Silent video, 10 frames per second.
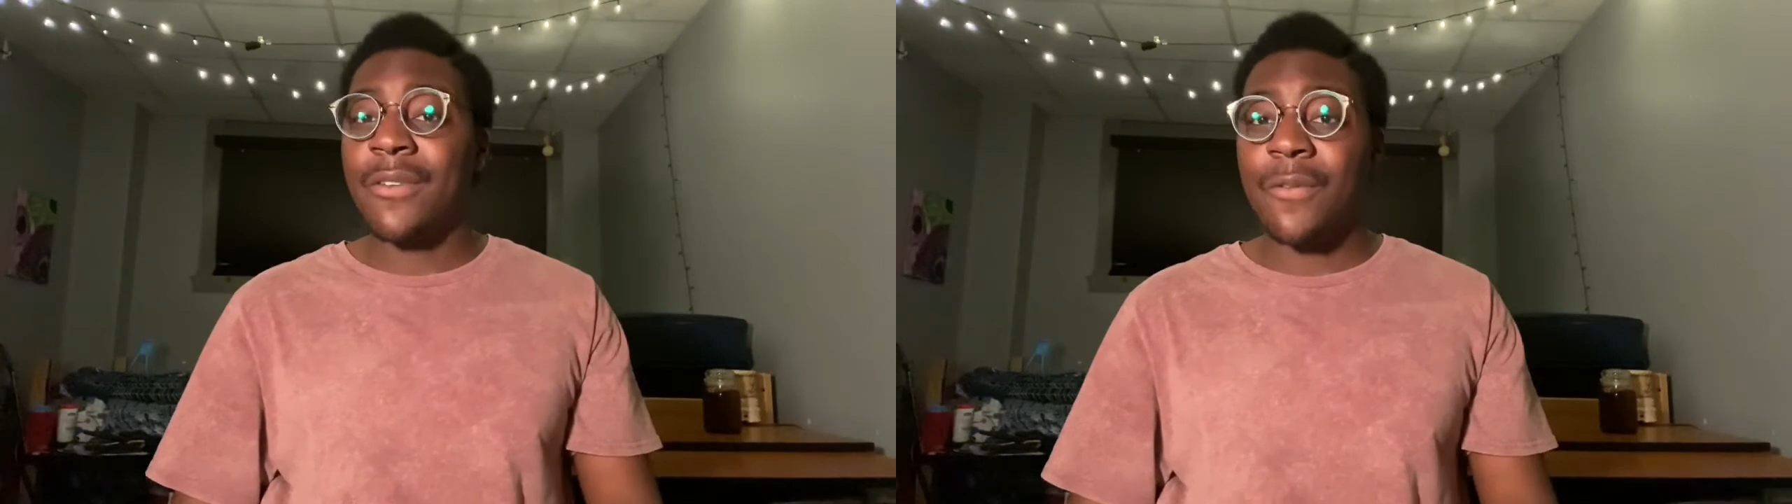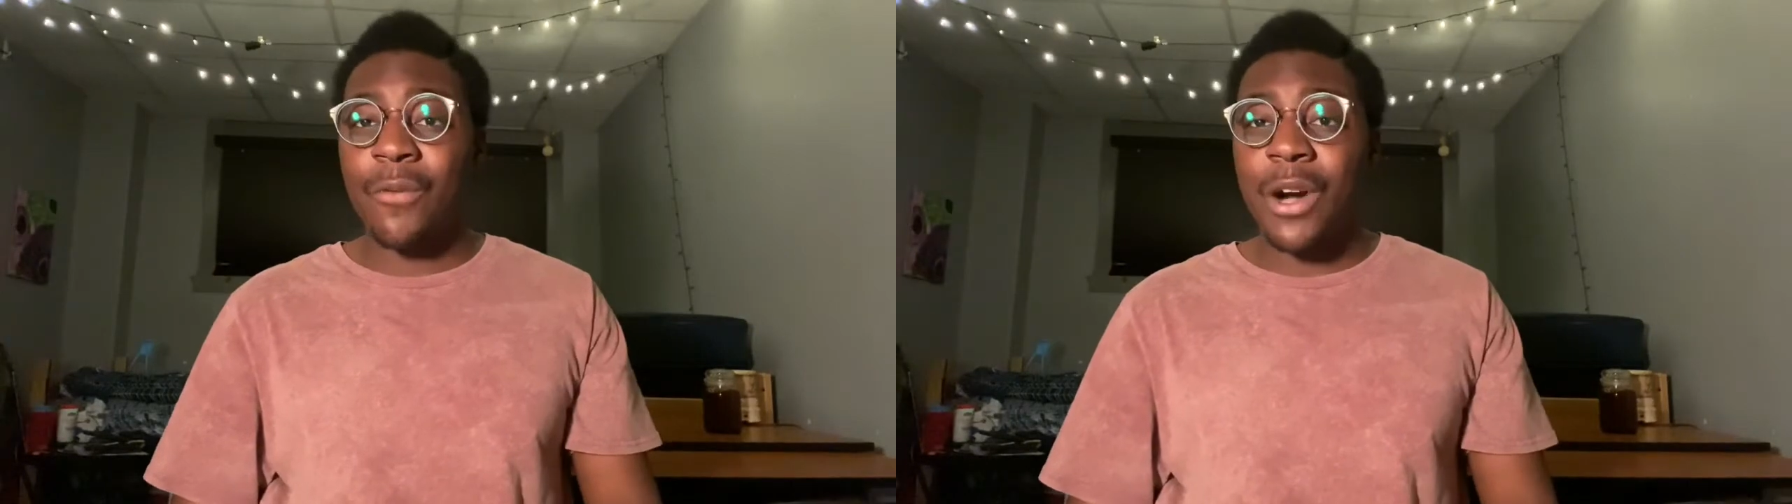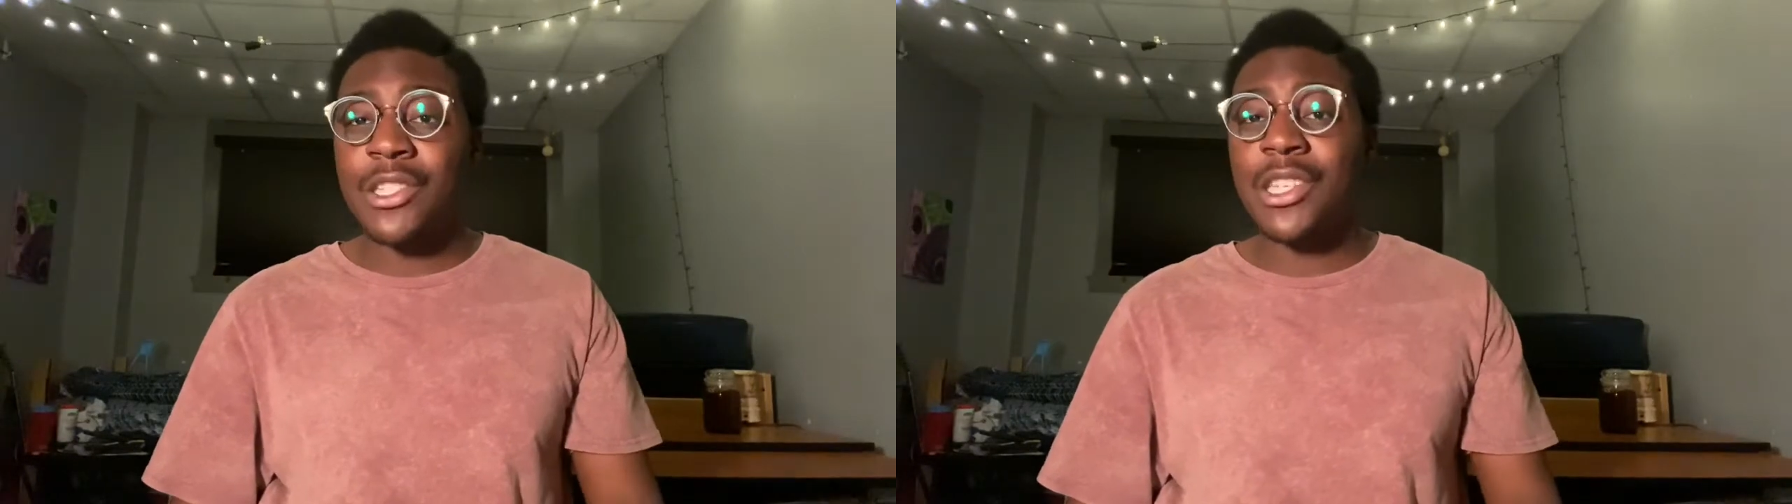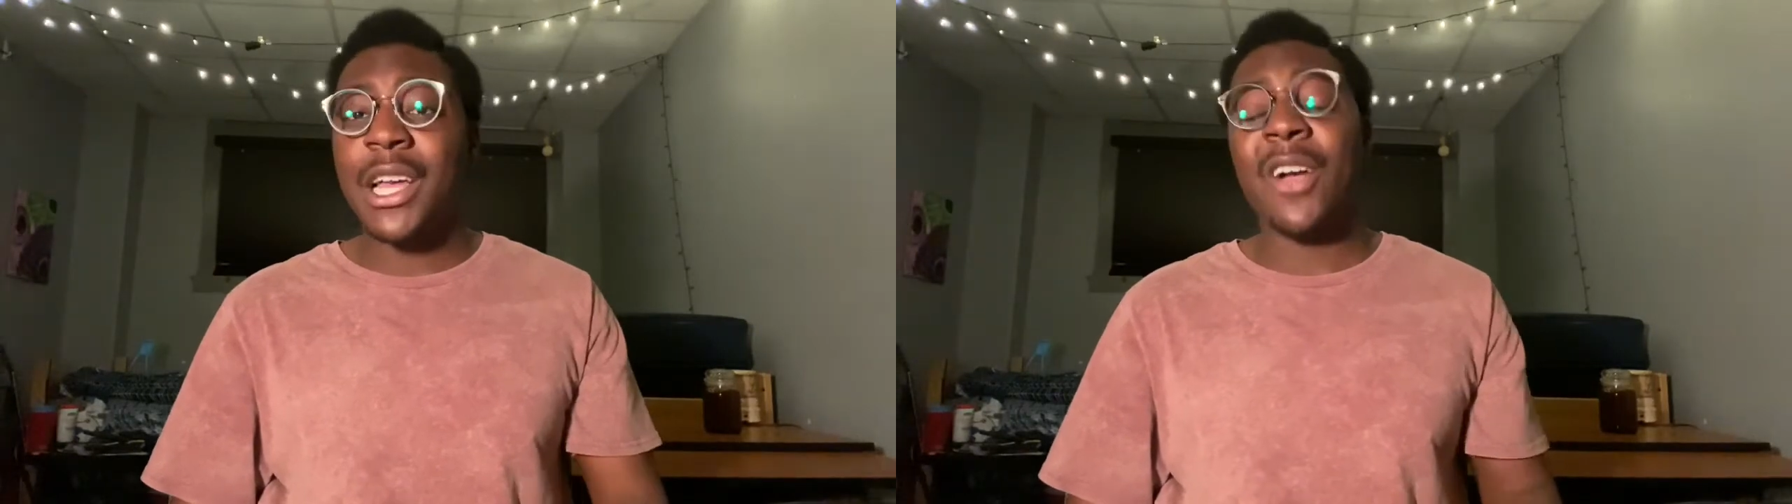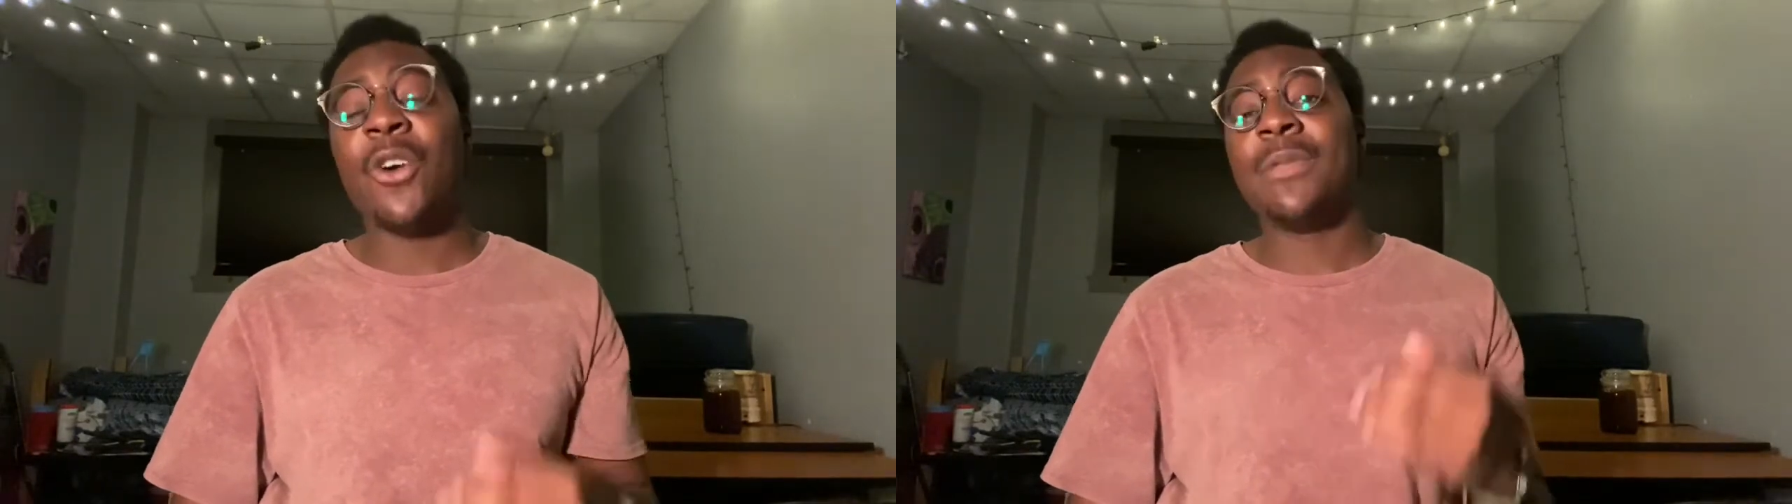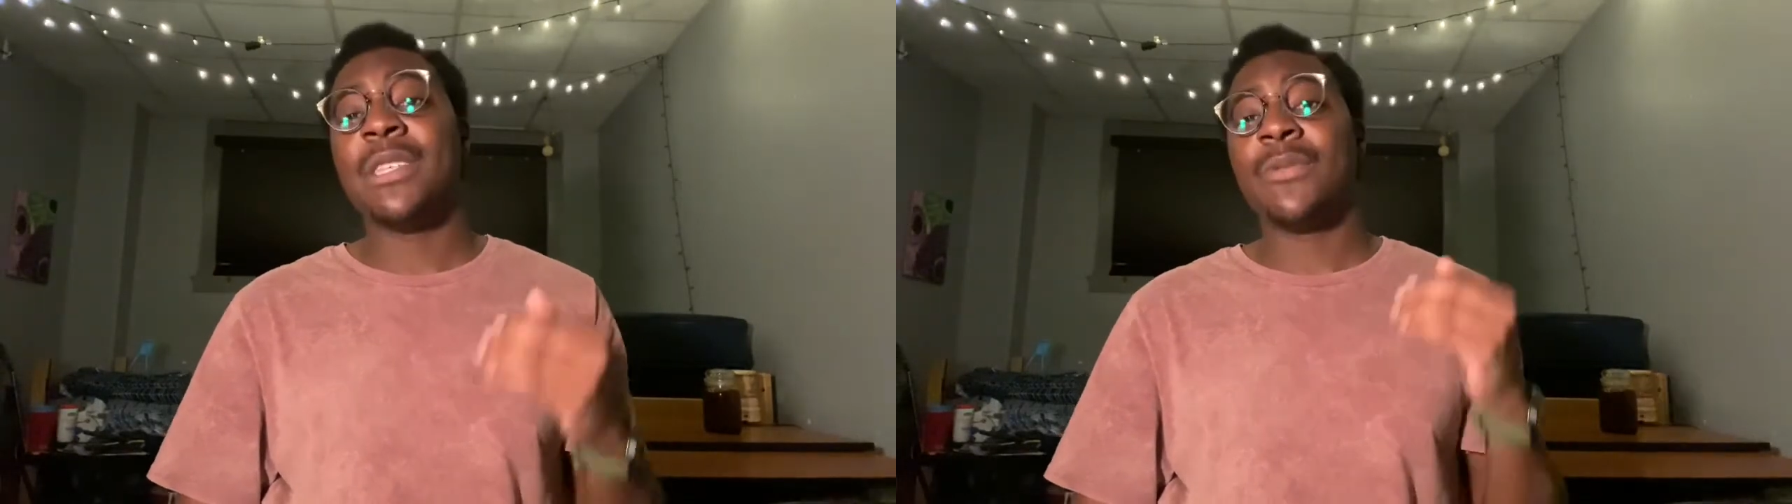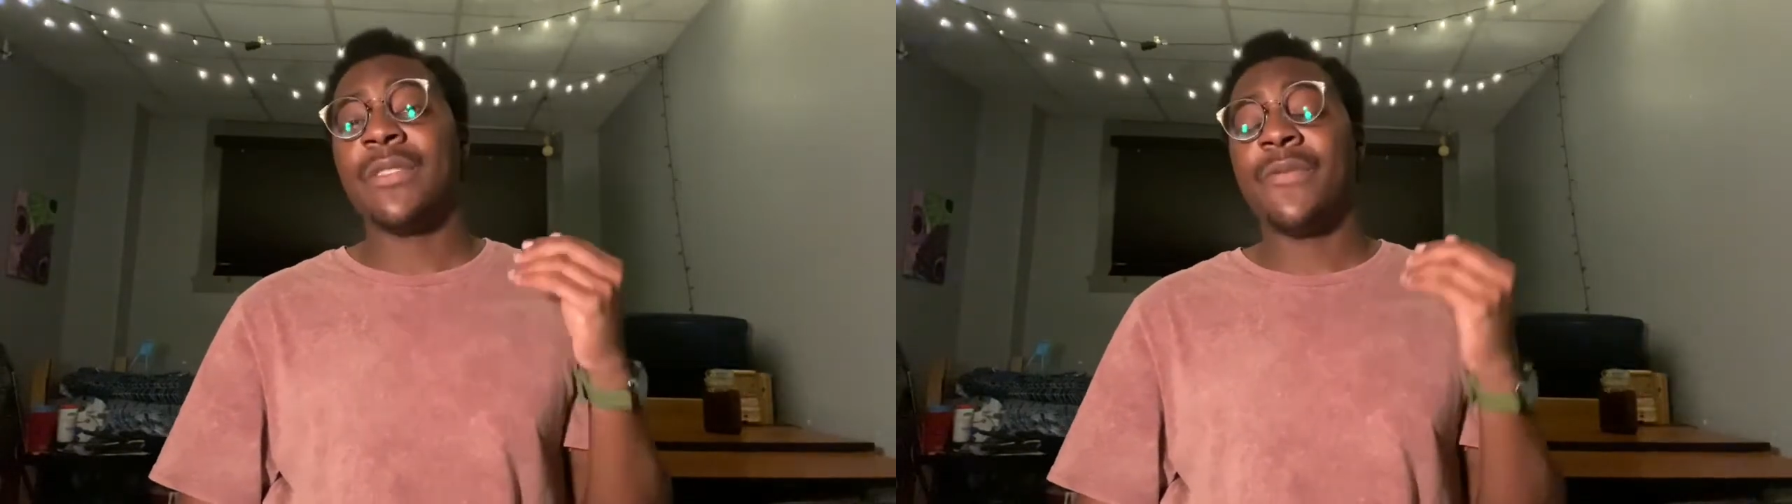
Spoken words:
for watching. I hope this was